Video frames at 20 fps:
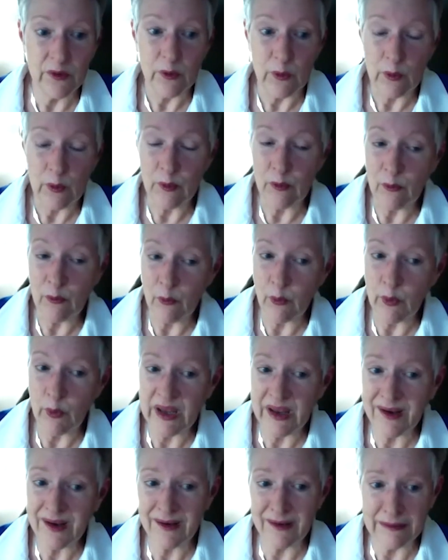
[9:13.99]

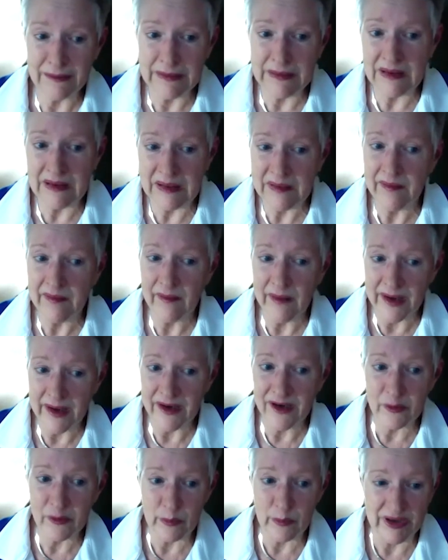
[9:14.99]
We
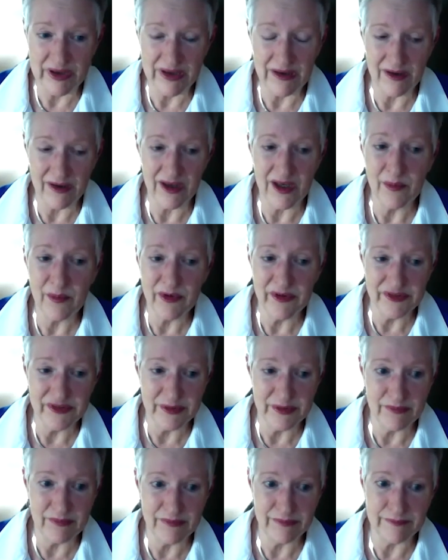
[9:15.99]
like being able
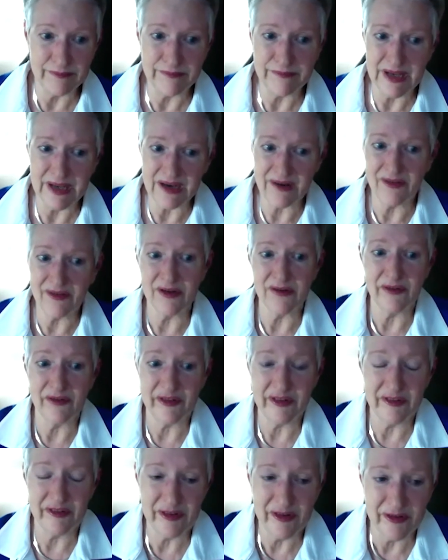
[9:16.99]
to make those
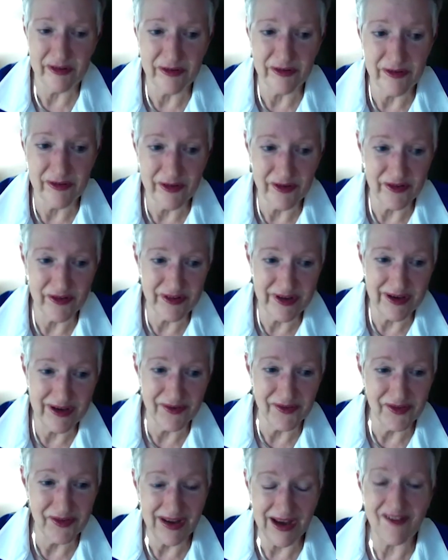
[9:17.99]
decisions
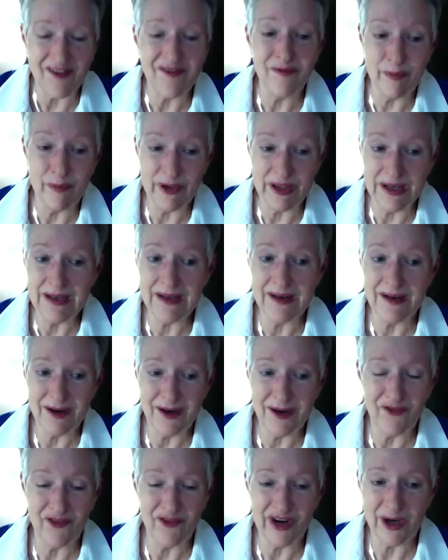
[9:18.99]
ourselves. I've been in an
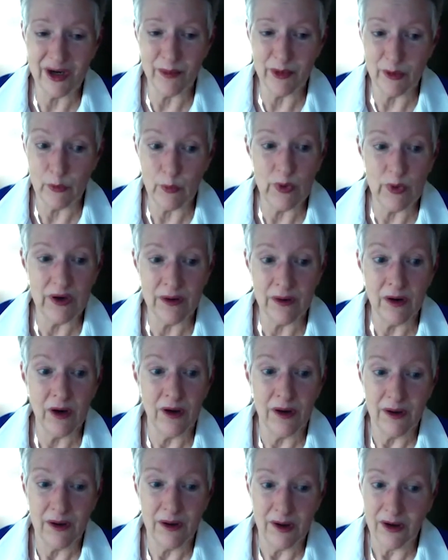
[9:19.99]
environment where
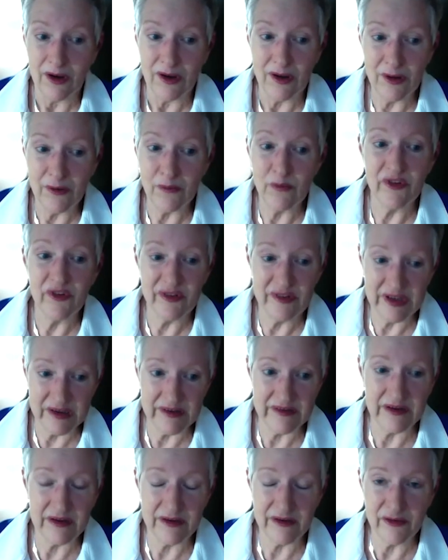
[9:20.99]
it was
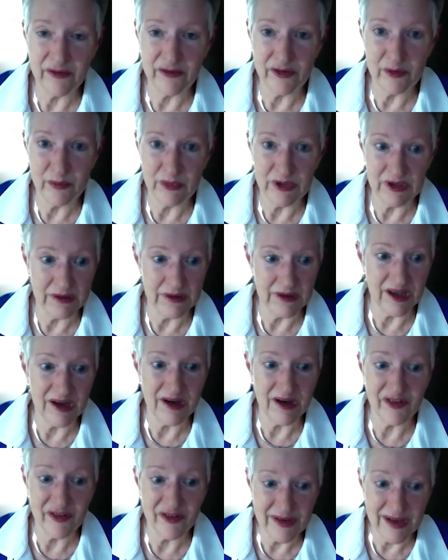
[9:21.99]
dictated to me, and
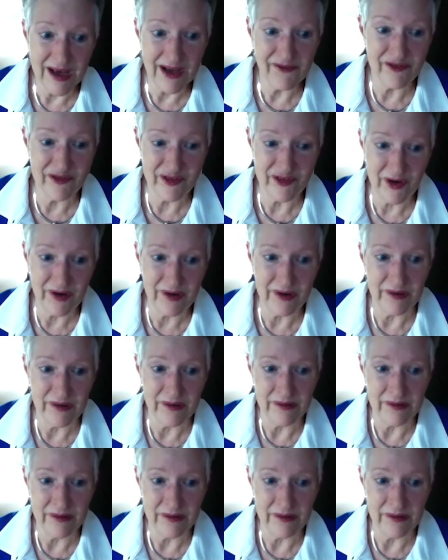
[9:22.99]
it's not fun.